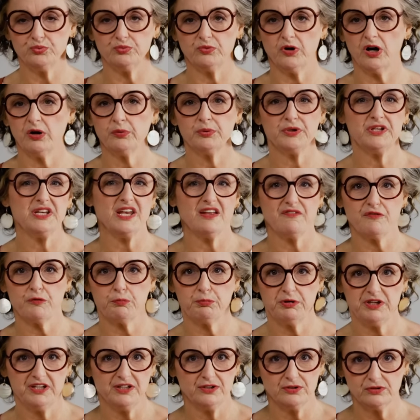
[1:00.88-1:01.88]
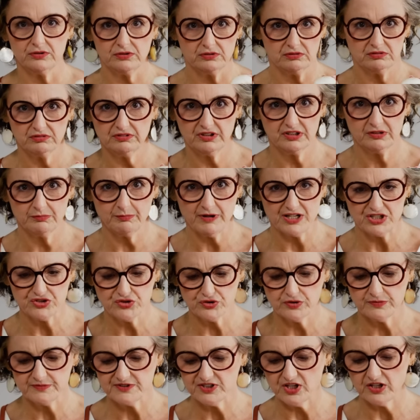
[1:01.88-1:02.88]
would never peel little
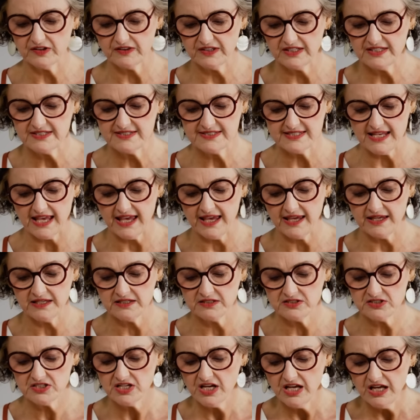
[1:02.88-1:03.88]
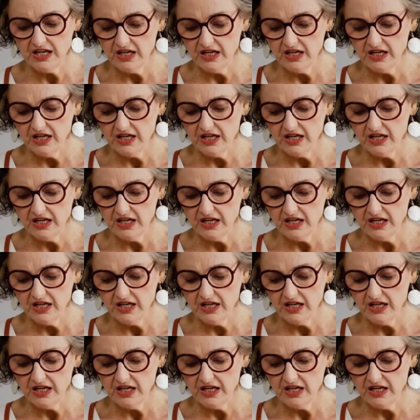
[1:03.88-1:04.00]
mushrooms like this, and